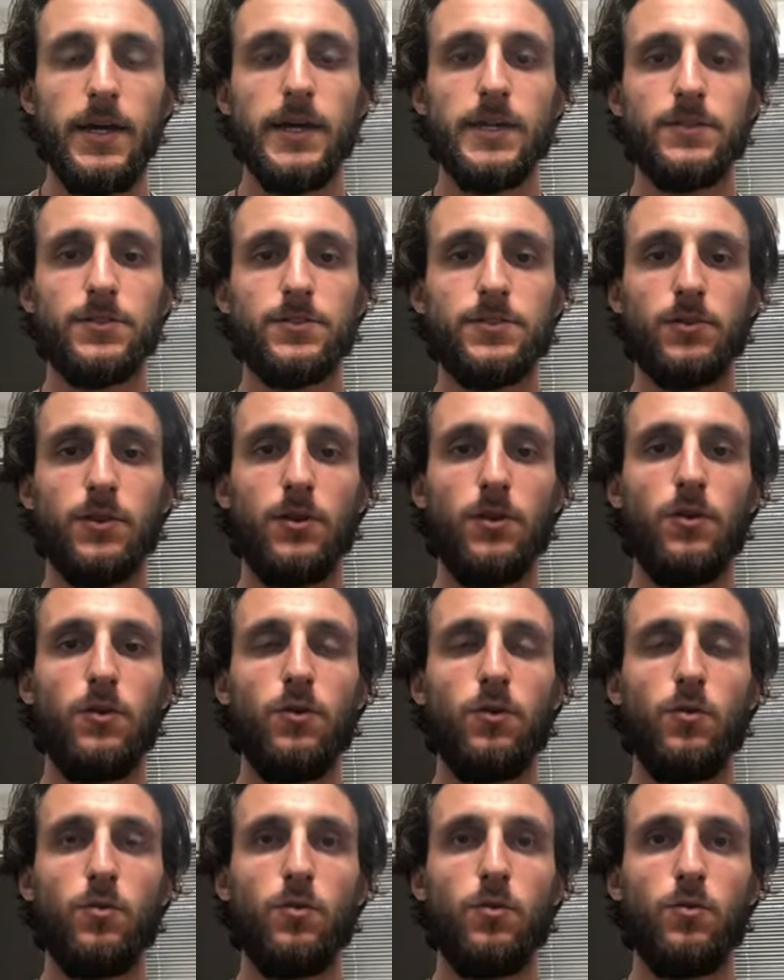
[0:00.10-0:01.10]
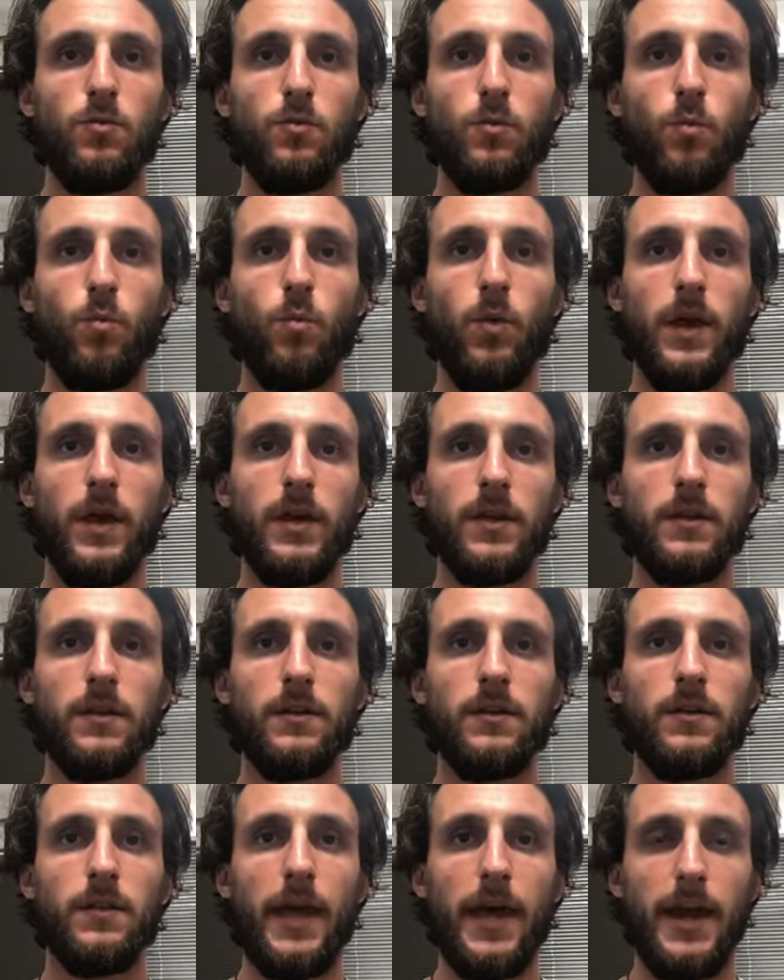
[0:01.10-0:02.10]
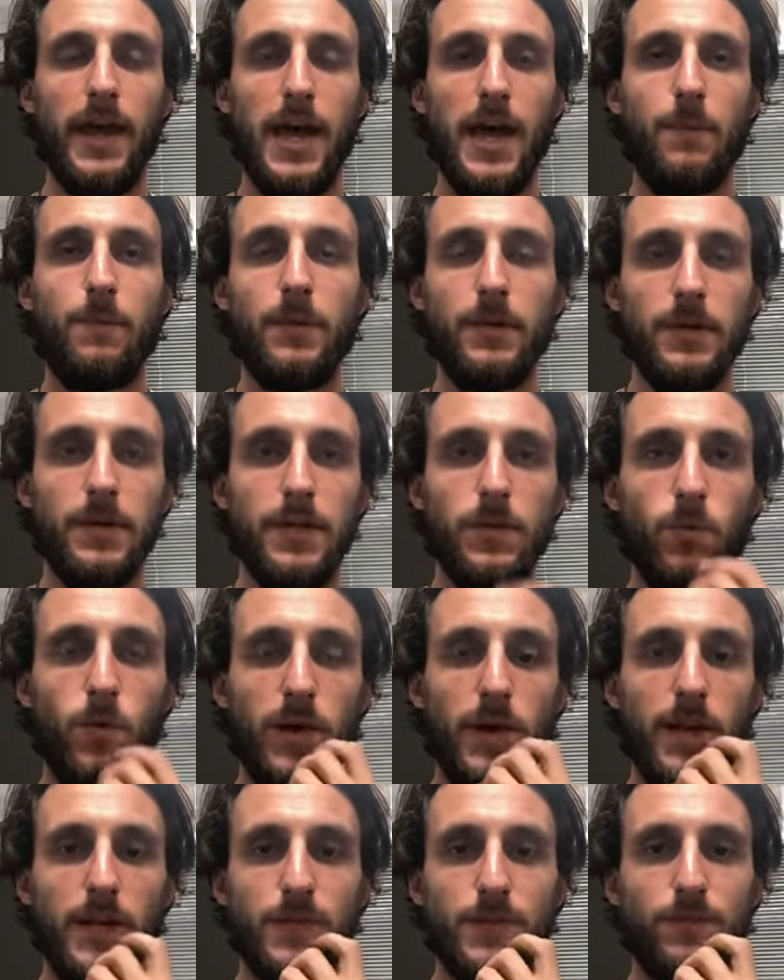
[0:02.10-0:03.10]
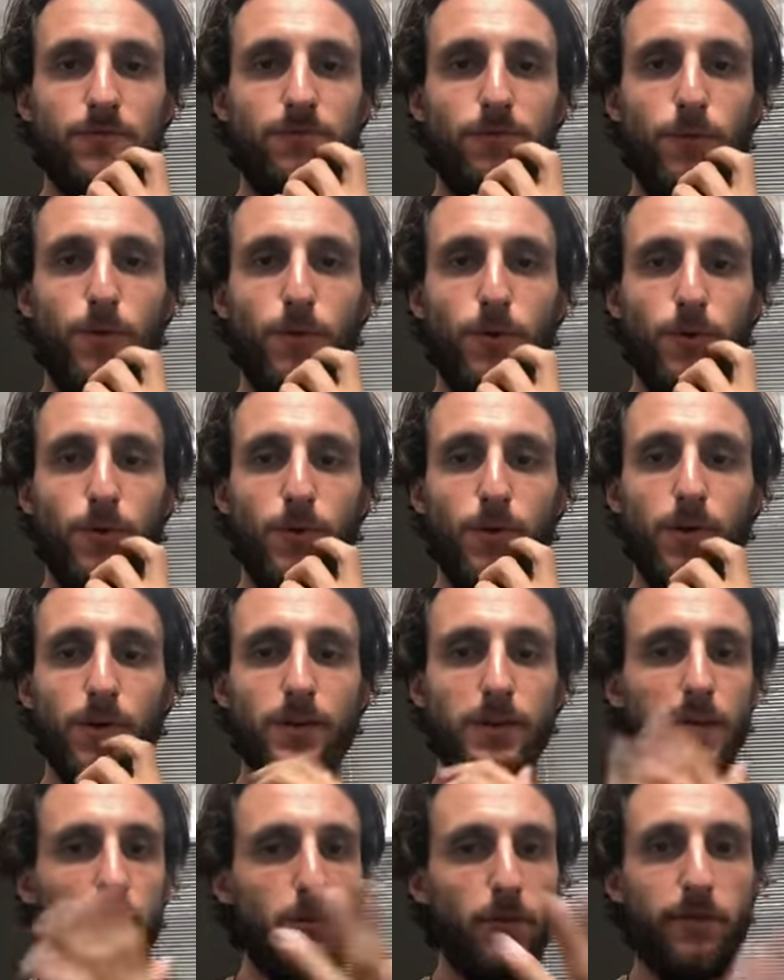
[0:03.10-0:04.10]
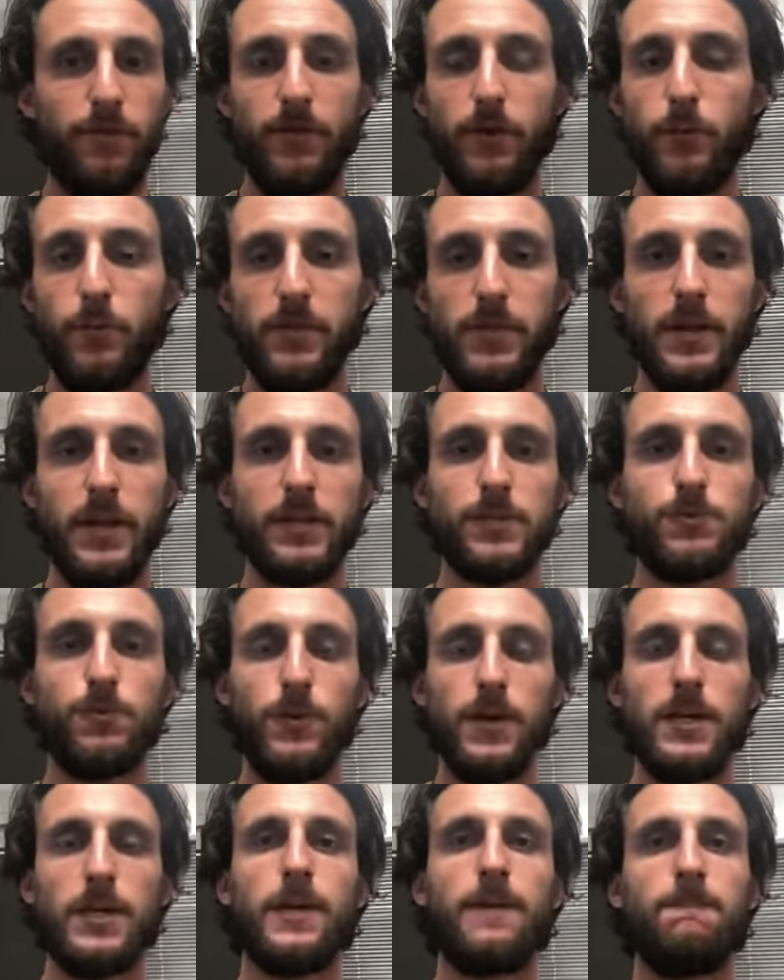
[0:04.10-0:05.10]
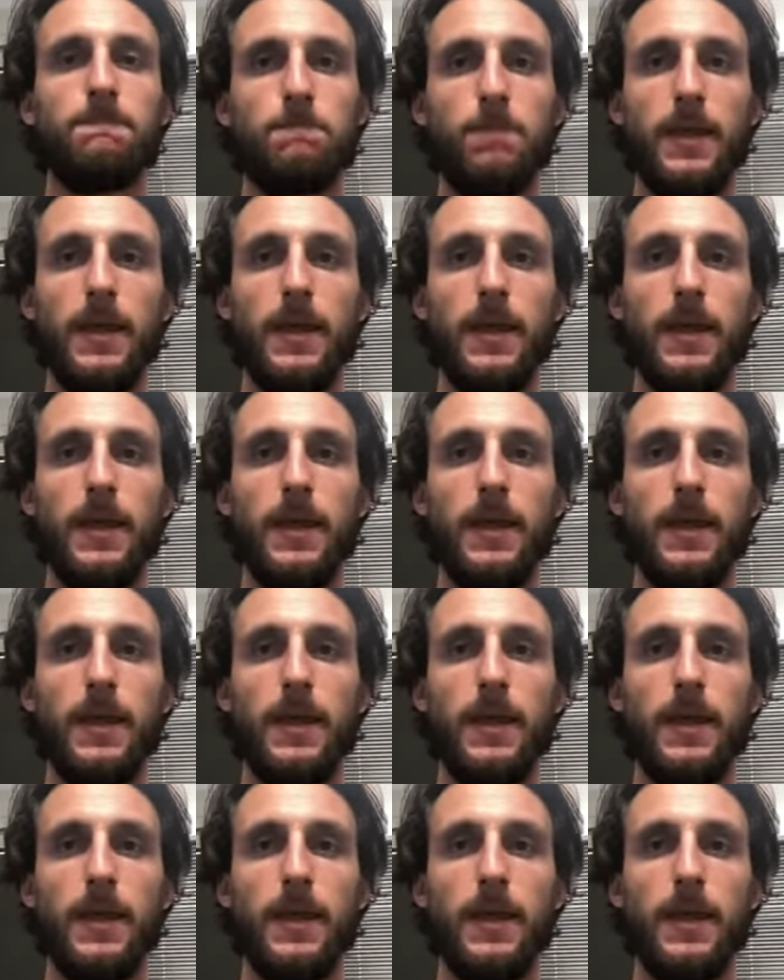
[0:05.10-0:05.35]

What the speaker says: And so when that happened, he went in for chemotherapy the next week,